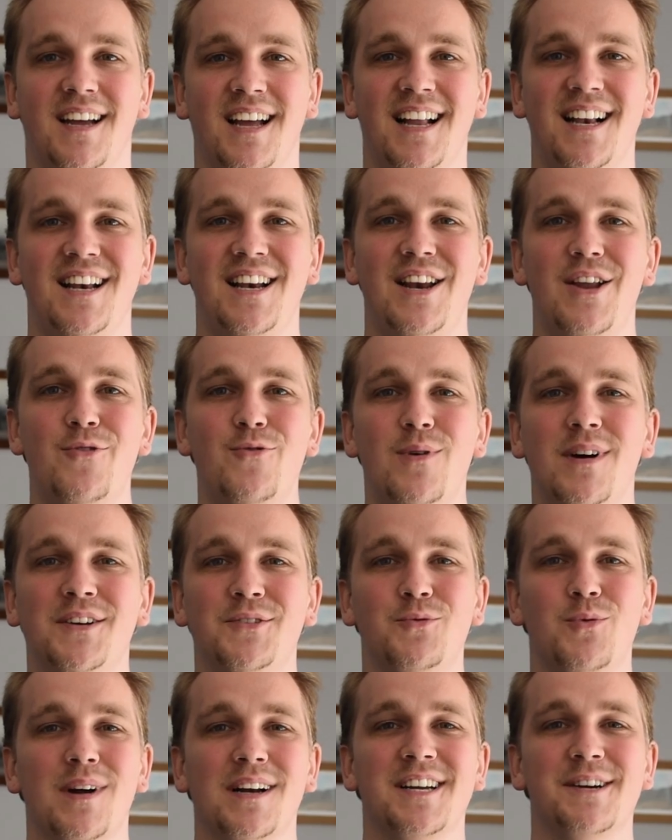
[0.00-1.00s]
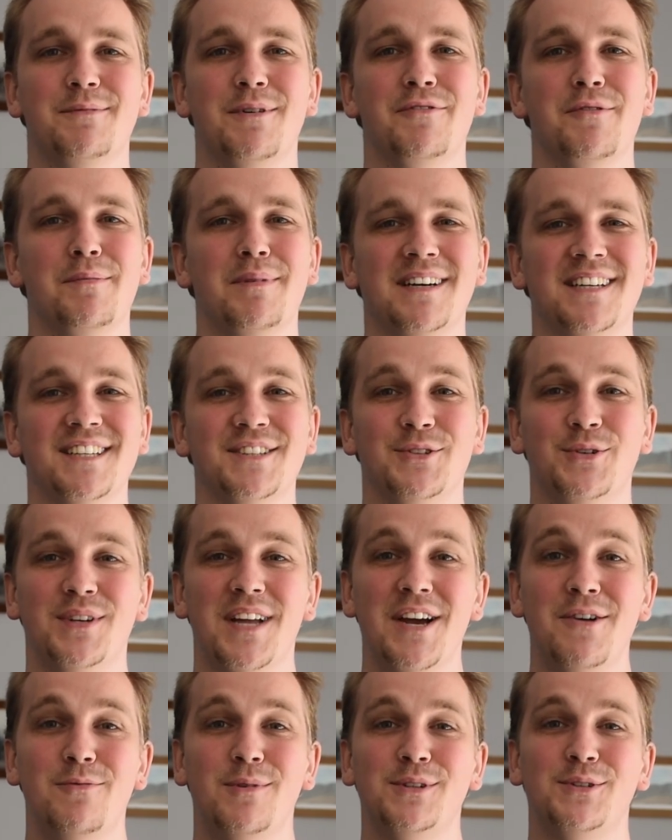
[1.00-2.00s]
Hello and welcome everybody.
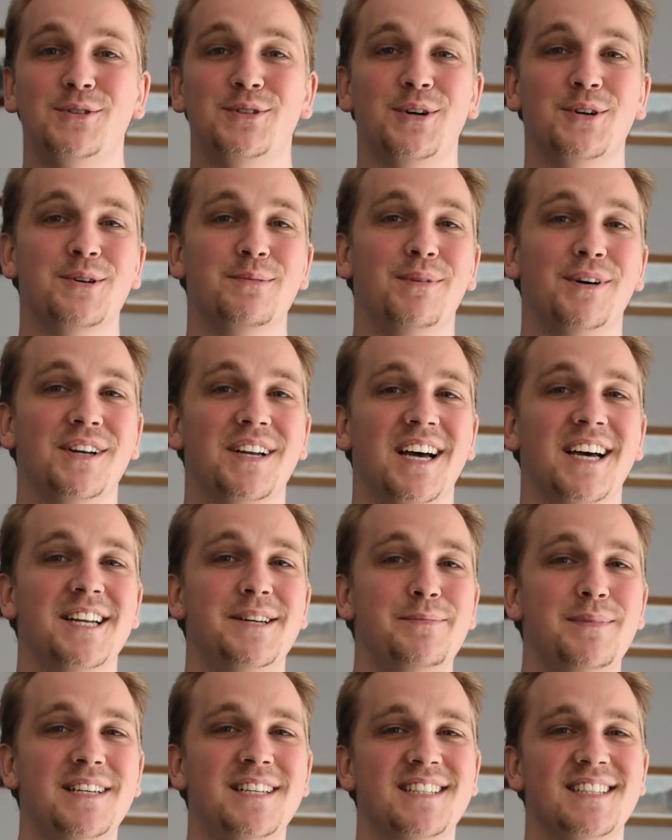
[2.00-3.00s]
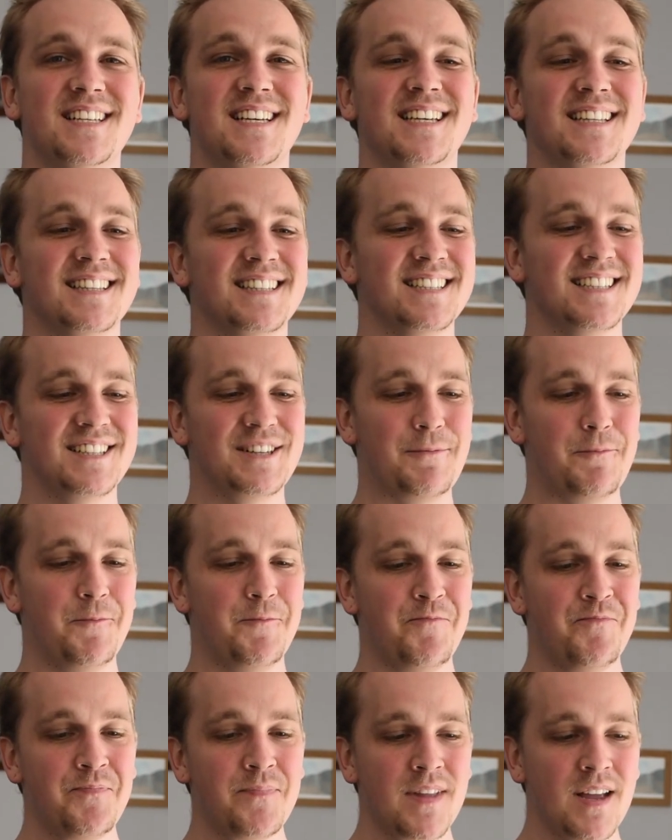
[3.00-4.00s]
Today I want to talk about animes
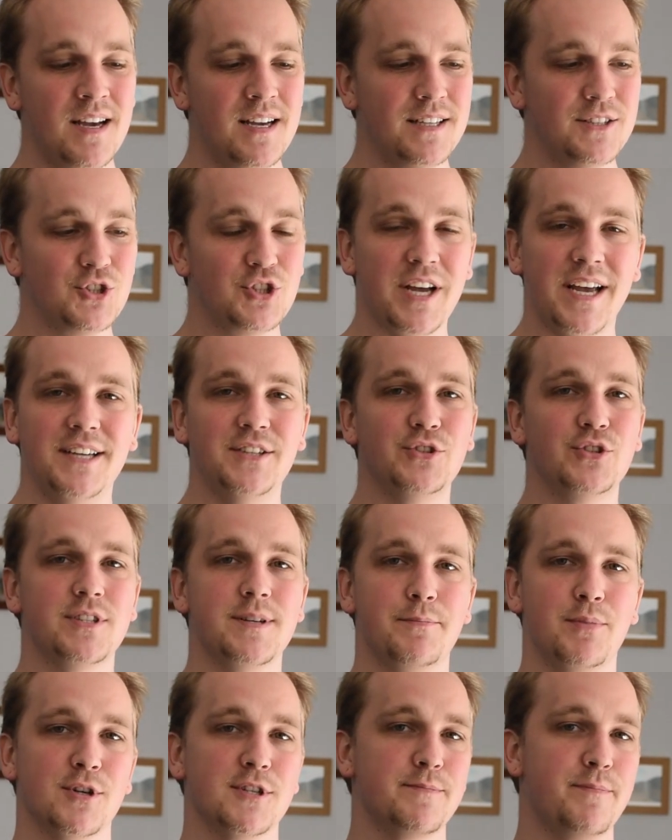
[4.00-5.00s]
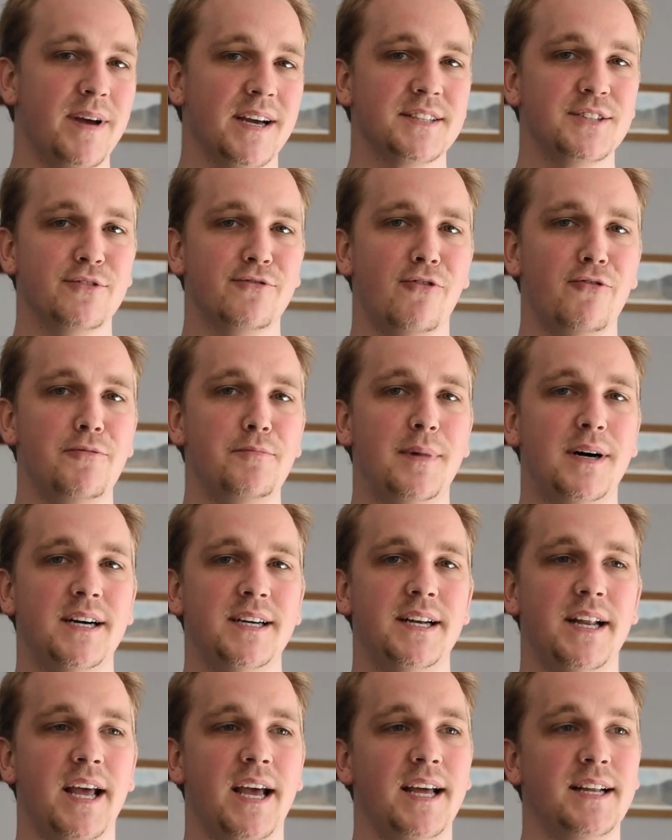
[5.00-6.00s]
that changed the perspective of
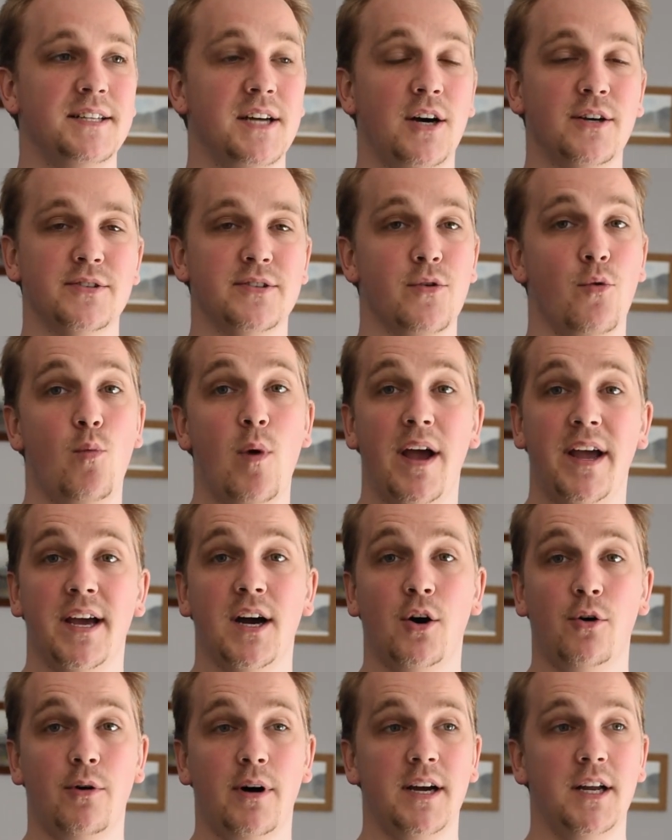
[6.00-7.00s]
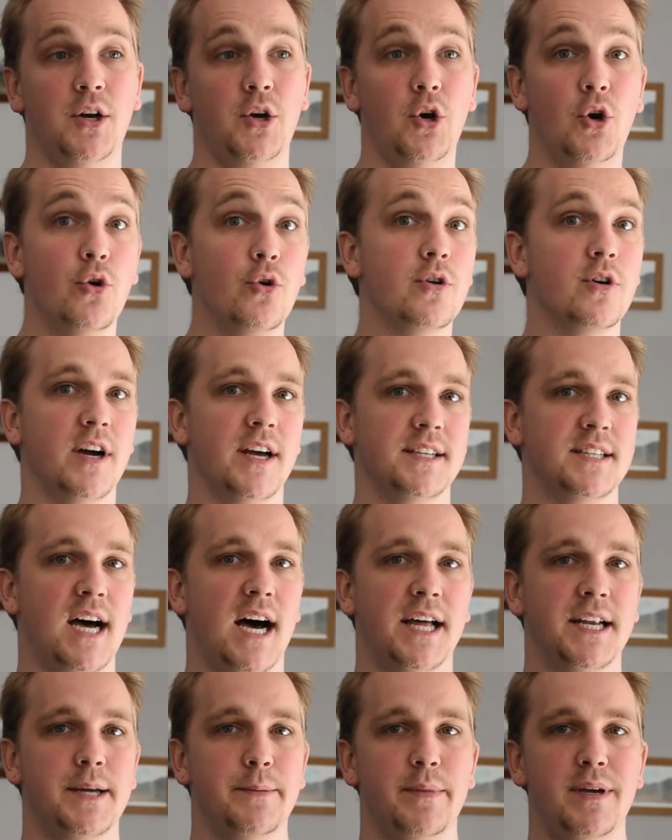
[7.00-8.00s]
mine and how I look at
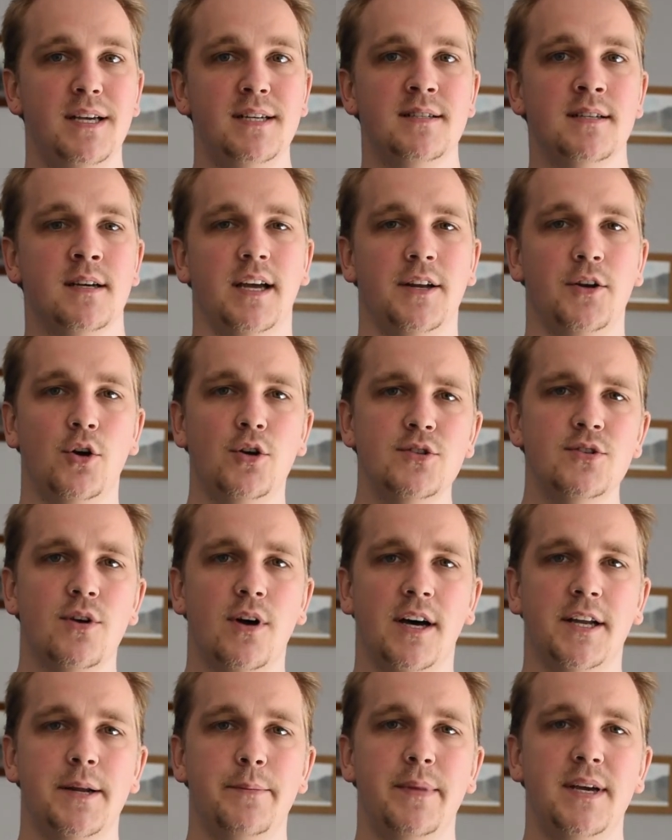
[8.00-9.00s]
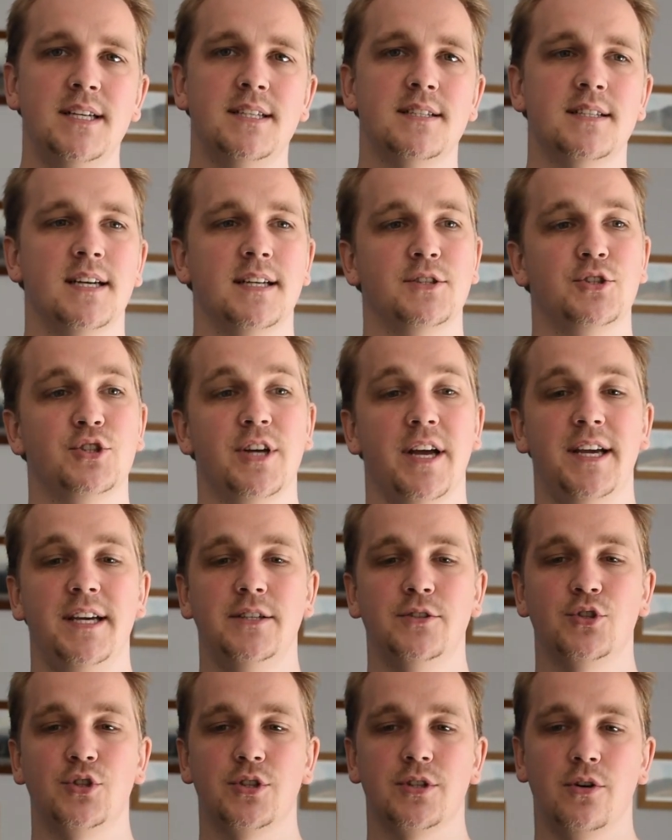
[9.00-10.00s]
animes, and also animes that
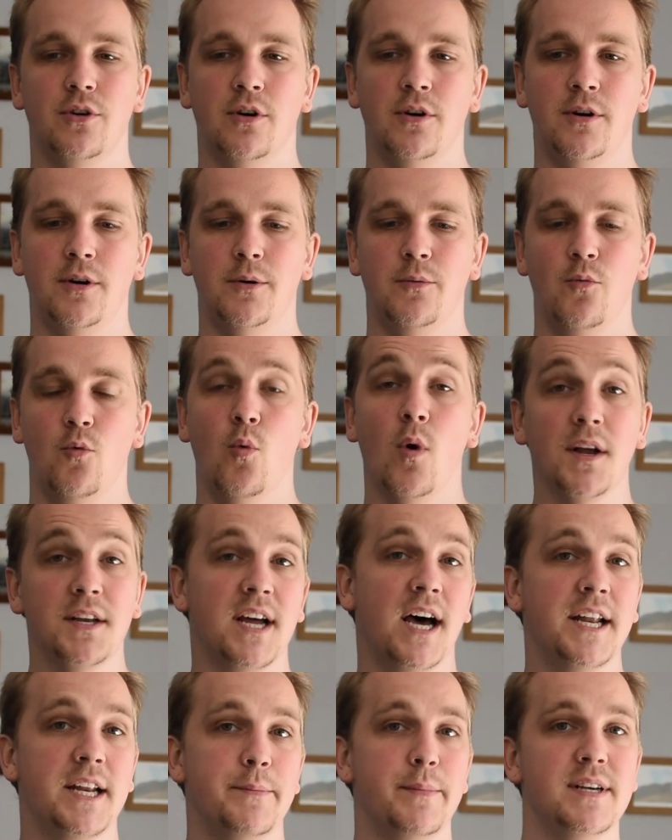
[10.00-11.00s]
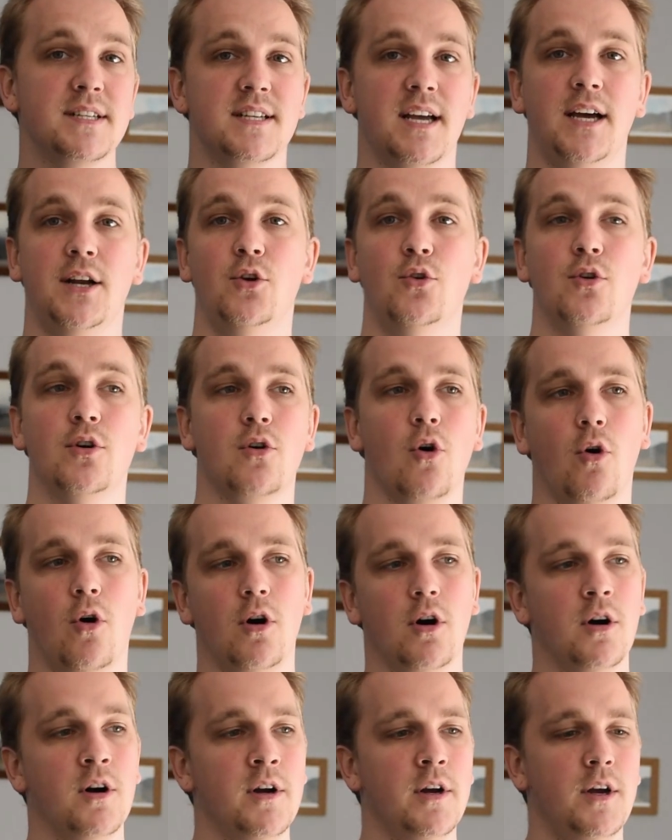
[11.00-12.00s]
changed what animes I look
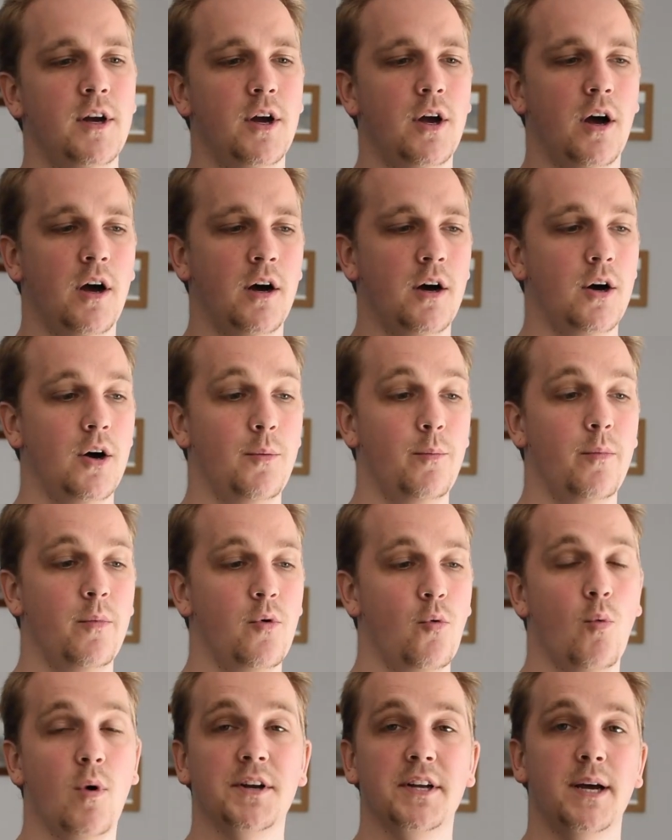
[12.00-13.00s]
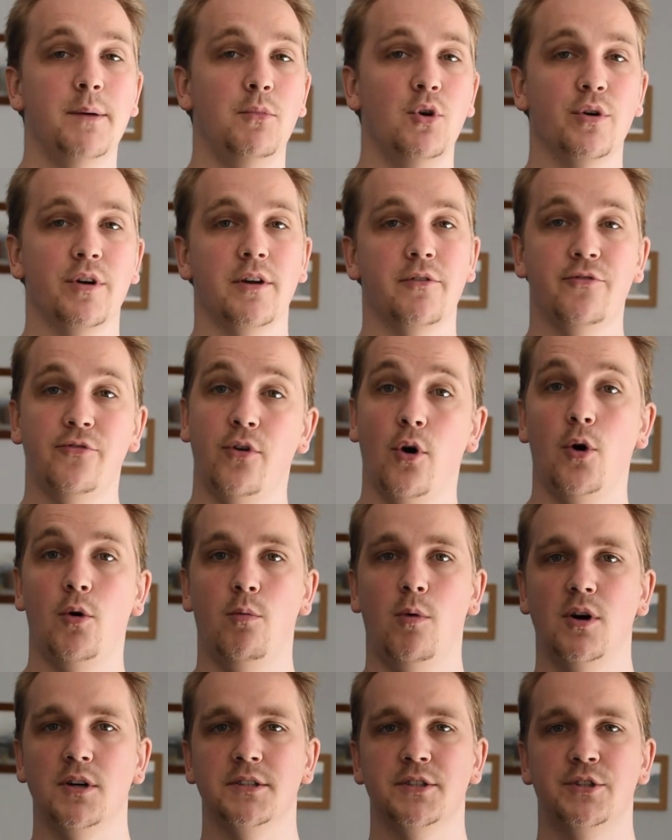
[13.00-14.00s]
or what I'm looking
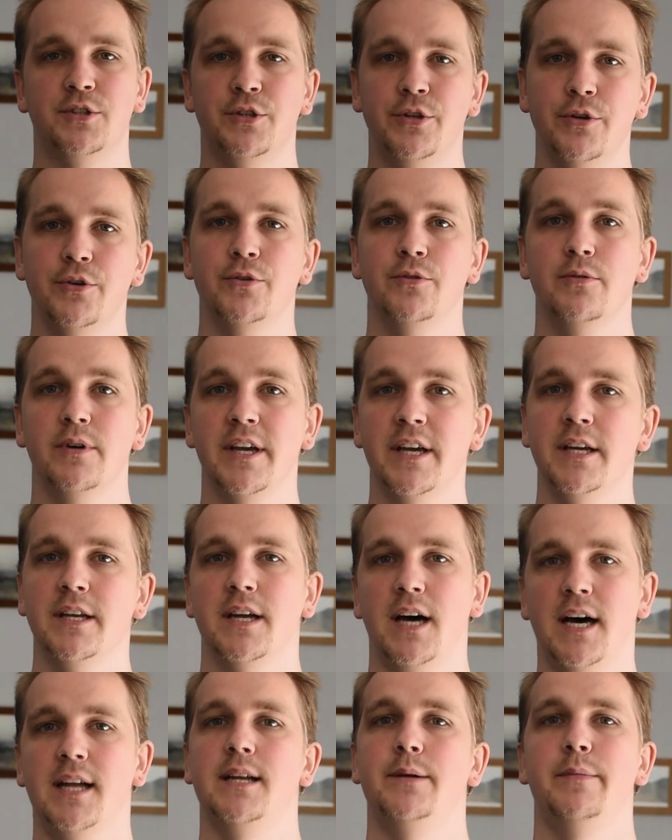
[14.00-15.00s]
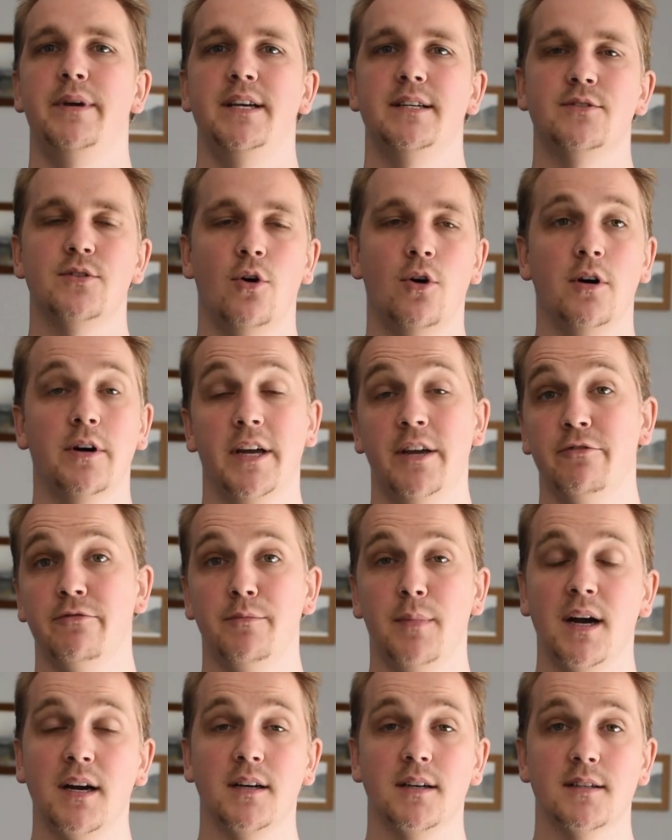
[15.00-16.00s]
forward to in animes or
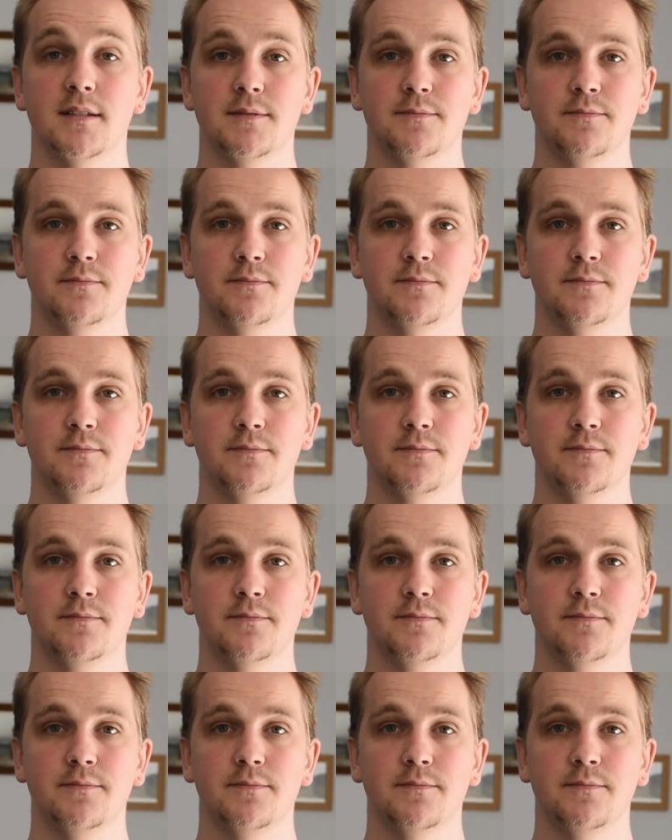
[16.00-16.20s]
even mangas.